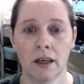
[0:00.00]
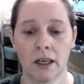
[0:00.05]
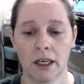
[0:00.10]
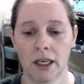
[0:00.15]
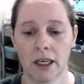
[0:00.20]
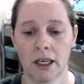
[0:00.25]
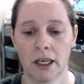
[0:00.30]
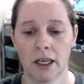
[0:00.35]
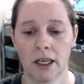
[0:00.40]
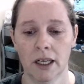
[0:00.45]

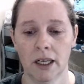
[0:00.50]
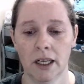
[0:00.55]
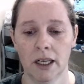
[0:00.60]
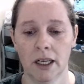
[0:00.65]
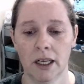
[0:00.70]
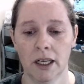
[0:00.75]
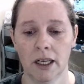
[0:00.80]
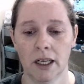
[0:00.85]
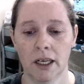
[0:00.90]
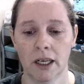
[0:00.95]
Um,
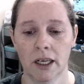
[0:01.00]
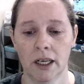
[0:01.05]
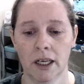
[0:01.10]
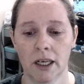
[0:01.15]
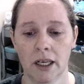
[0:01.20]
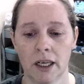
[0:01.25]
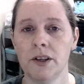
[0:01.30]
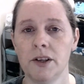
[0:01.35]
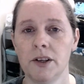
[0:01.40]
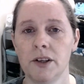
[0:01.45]

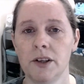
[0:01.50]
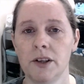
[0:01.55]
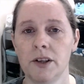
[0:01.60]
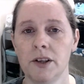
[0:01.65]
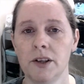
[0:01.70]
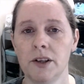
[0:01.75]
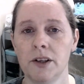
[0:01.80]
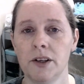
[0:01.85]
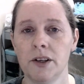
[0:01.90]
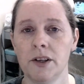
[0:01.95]
kind of still
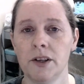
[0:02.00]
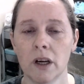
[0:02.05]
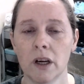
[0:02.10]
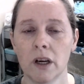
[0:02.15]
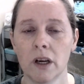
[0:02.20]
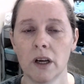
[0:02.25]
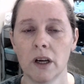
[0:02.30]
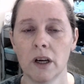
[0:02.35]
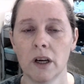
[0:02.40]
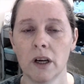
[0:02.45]

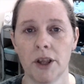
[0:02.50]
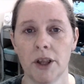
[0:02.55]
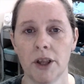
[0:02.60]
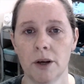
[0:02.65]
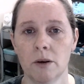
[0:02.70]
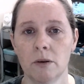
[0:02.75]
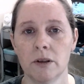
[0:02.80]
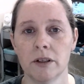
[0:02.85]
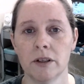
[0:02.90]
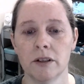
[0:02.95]
working out with
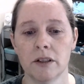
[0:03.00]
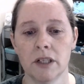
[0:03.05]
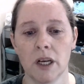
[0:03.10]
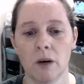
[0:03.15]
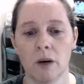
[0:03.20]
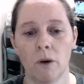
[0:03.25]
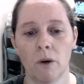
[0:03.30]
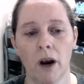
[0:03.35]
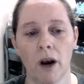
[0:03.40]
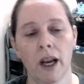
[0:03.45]
those and
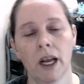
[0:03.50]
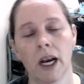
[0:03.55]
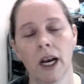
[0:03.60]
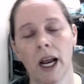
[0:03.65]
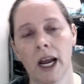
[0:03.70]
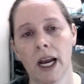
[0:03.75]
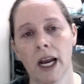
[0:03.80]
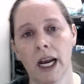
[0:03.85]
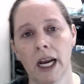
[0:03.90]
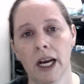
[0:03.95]
seeing what I can
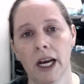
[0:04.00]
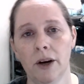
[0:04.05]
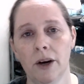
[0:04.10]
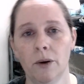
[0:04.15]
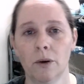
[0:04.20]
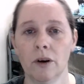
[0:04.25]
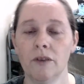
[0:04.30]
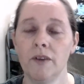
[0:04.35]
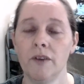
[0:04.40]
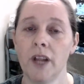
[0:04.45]
add
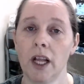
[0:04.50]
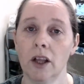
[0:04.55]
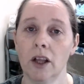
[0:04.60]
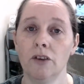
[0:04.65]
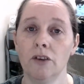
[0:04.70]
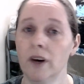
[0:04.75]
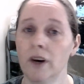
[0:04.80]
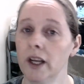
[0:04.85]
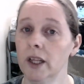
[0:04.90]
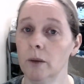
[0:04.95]
or if they
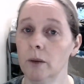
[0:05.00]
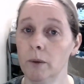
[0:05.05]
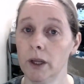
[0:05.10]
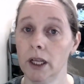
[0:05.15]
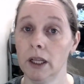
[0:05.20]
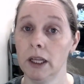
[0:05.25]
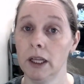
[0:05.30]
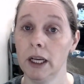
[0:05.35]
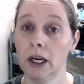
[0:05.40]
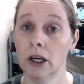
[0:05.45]
look fine the way
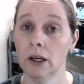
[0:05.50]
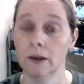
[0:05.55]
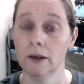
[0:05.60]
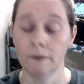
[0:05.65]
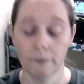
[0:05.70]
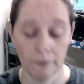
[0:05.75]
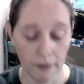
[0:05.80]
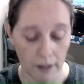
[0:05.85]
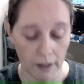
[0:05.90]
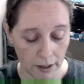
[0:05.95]
that they are.
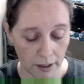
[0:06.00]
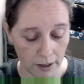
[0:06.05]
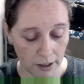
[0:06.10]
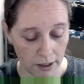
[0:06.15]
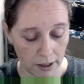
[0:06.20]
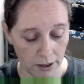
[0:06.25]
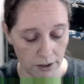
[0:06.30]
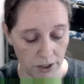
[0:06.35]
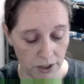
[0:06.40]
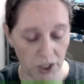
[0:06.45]

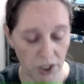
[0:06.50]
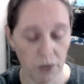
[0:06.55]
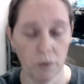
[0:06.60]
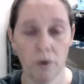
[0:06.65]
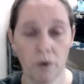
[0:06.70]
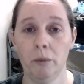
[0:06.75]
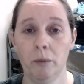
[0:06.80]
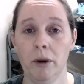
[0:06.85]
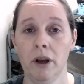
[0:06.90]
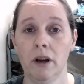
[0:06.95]
So there
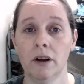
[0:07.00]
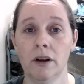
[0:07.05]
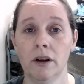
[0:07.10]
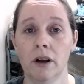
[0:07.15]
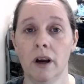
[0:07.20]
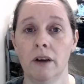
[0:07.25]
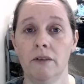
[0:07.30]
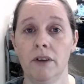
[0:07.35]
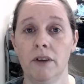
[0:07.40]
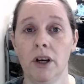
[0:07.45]
will be a,
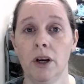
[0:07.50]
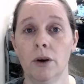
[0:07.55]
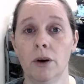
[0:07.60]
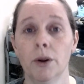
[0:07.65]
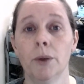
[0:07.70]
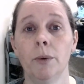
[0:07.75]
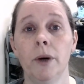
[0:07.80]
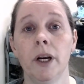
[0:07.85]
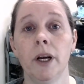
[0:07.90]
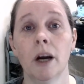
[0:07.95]
a video
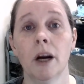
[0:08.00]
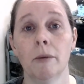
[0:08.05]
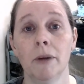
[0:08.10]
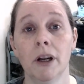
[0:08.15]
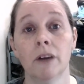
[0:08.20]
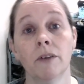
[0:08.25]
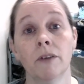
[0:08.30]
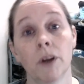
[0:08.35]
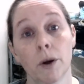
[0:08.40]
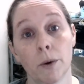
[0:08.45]
three
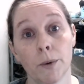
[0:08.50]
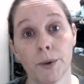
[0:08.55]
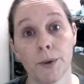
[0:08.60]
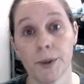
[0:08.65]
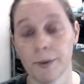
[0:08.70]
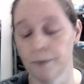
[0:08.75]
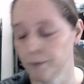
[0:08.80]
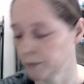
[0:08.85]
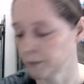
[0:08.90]
coming of those.